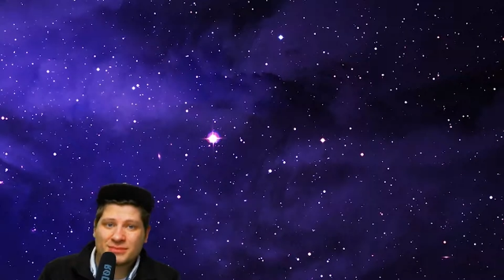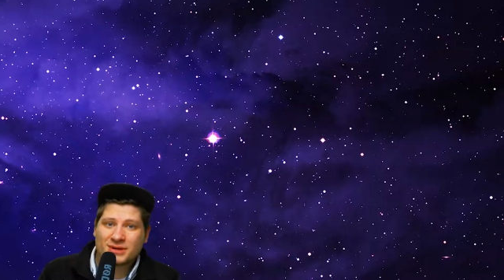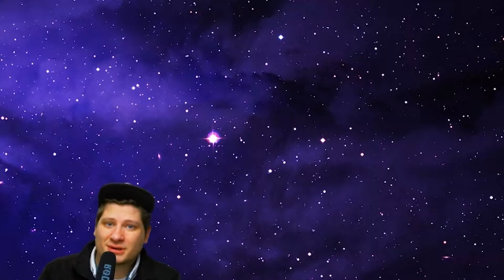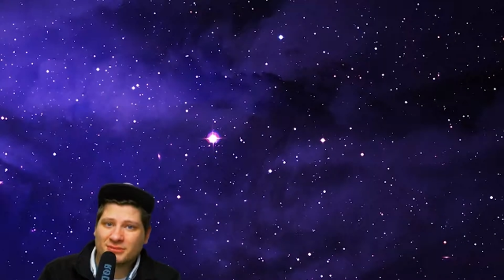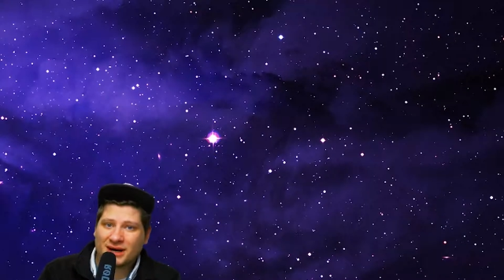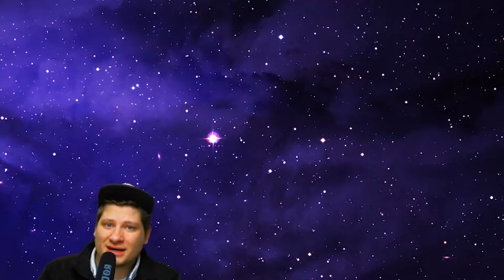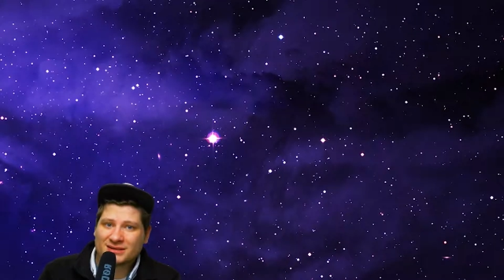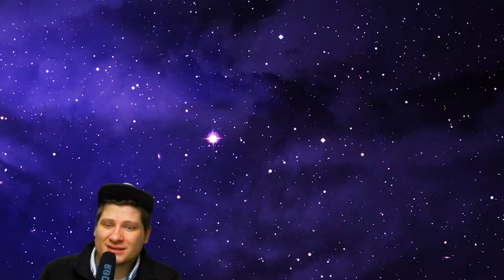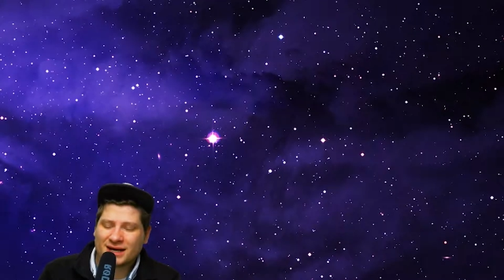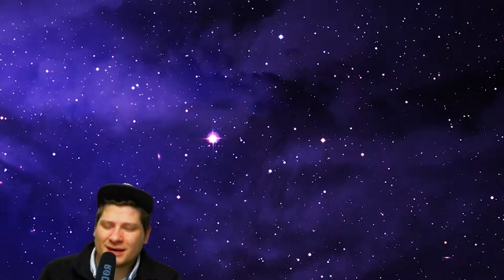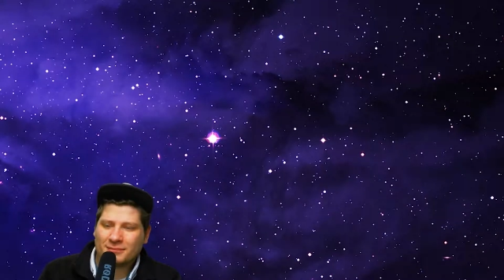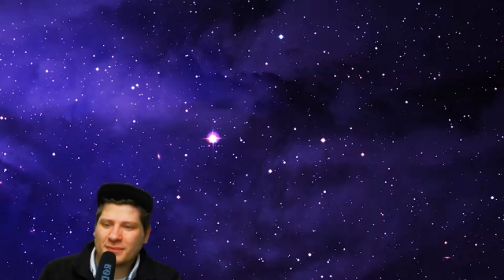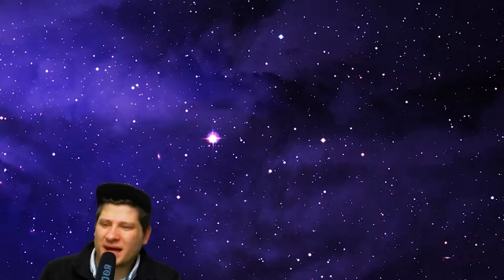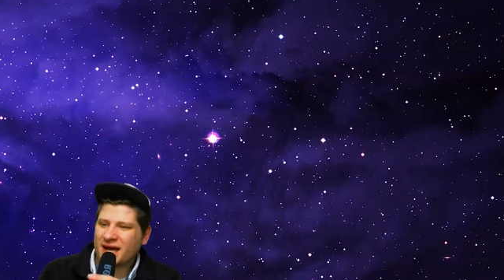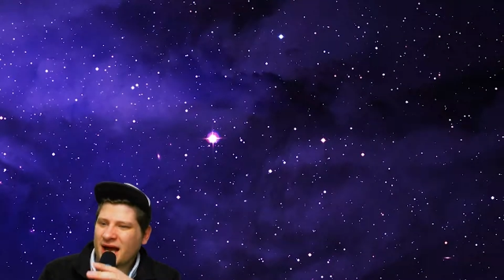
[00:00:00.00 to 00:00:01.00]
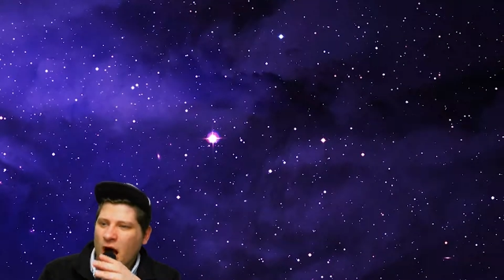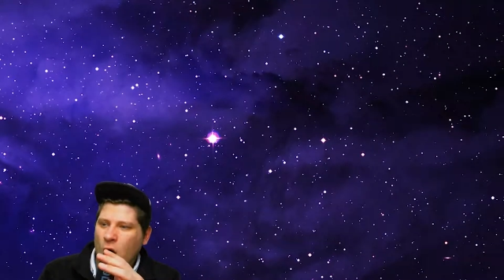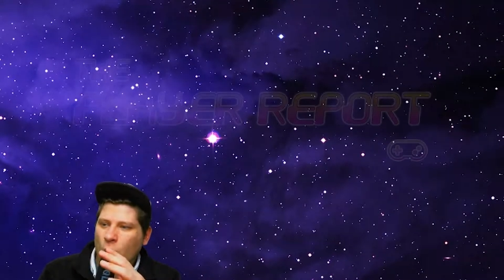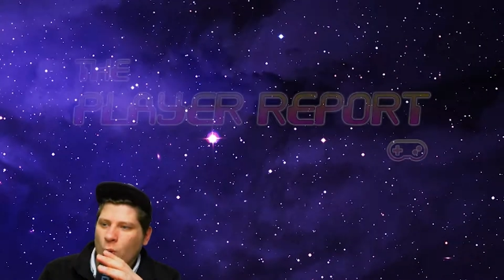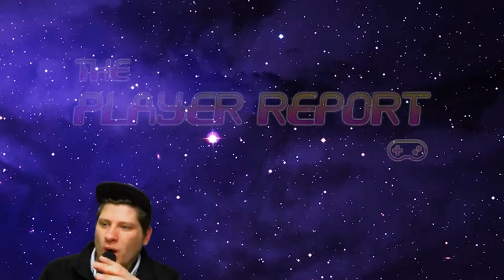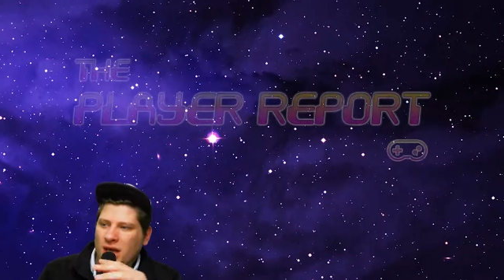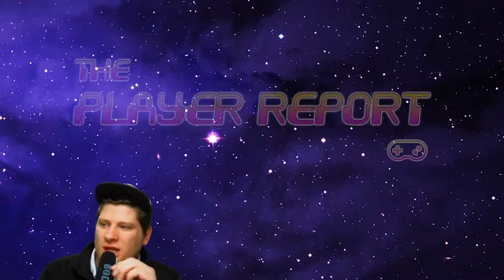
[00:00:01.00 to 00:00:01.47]
about that. Make a
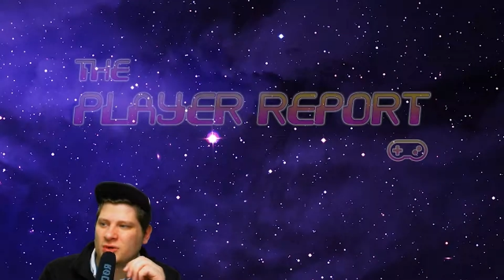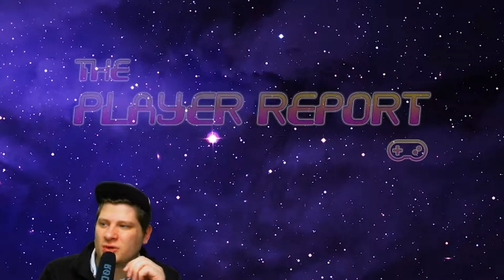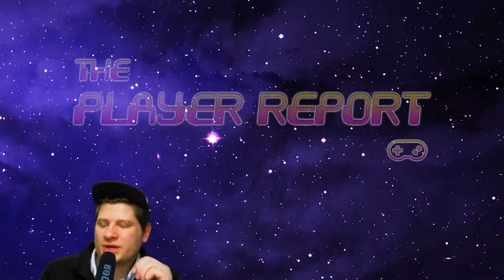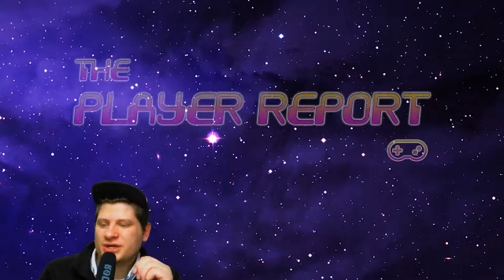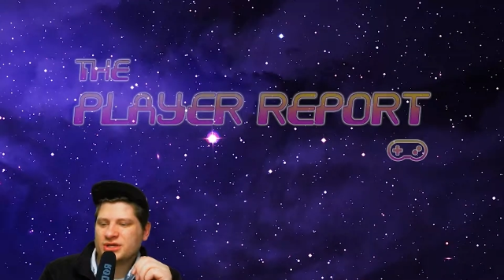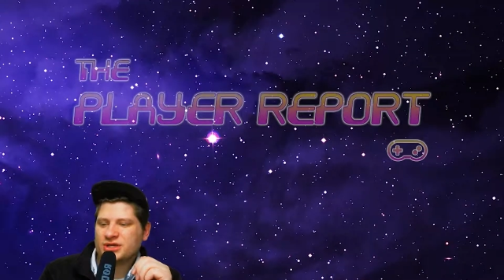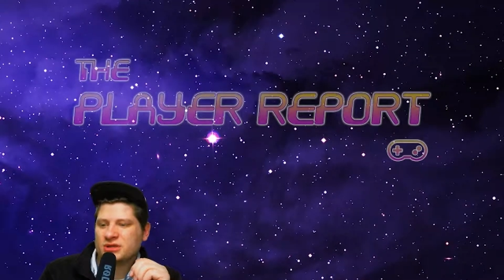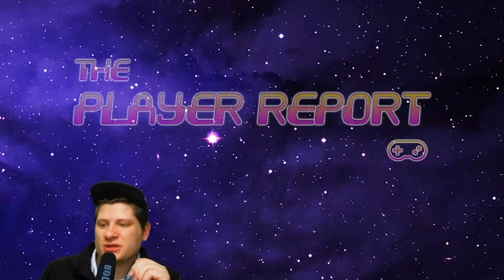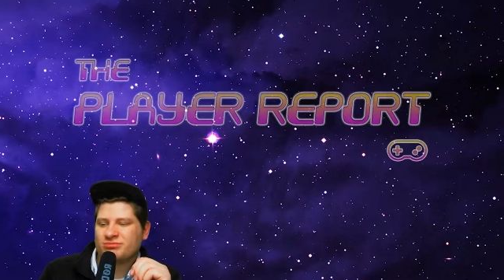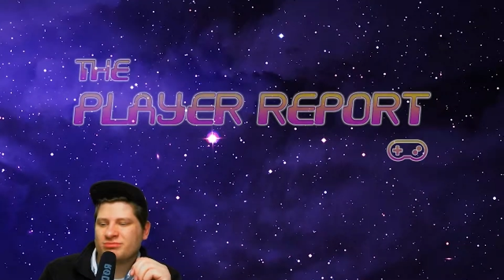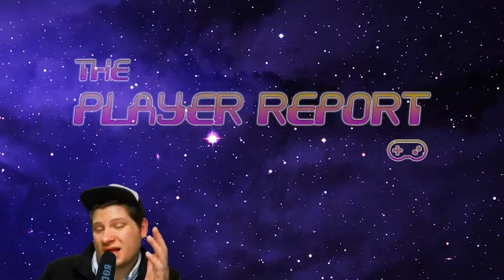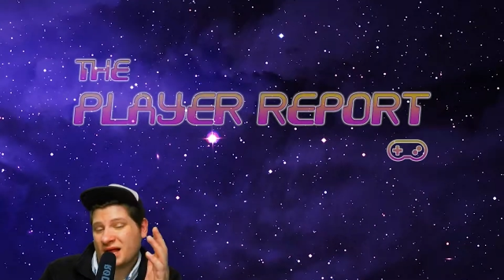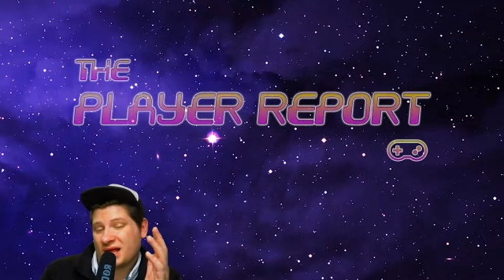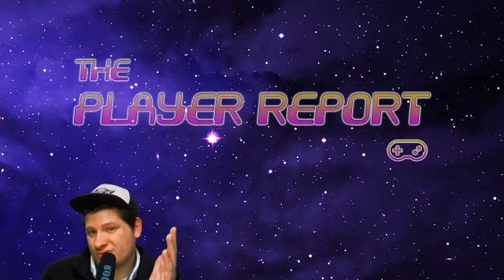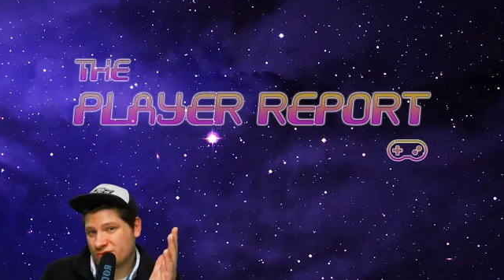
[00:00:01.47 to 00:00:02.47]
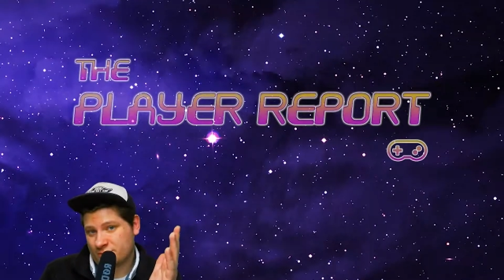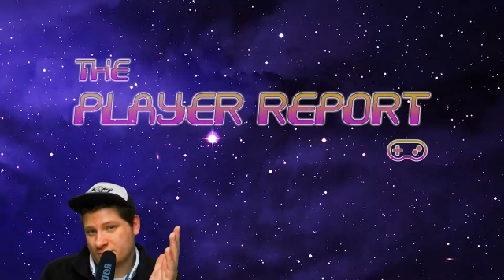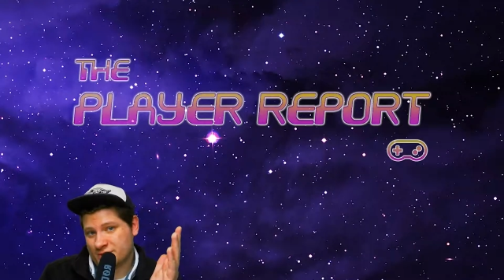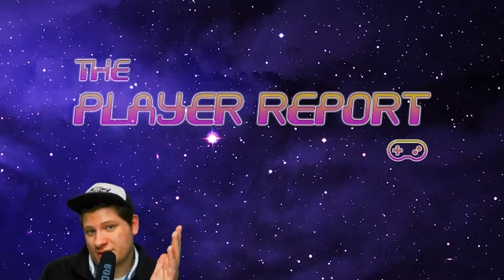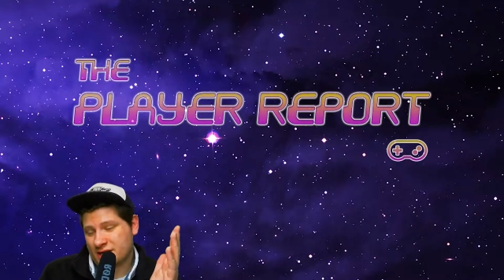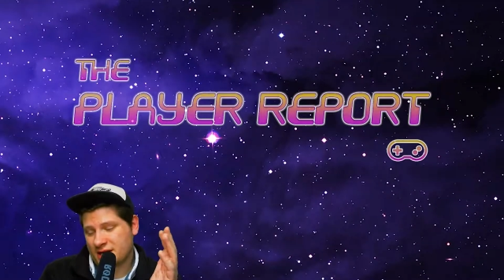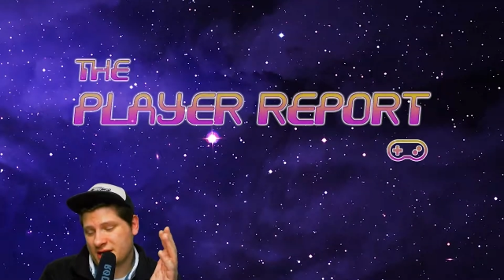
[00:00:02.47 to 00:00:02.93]
Waluigi
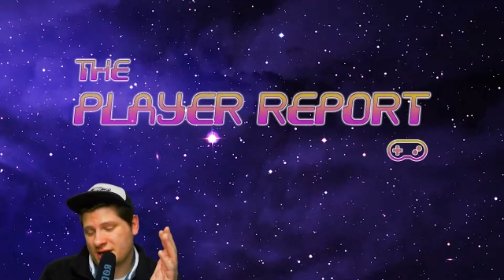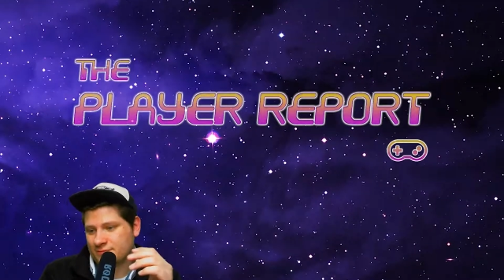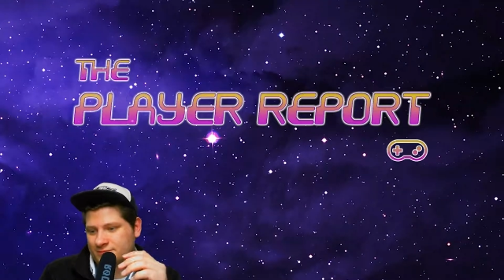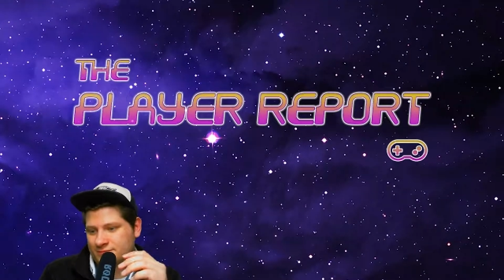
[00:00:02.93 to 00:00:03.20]
platformer game.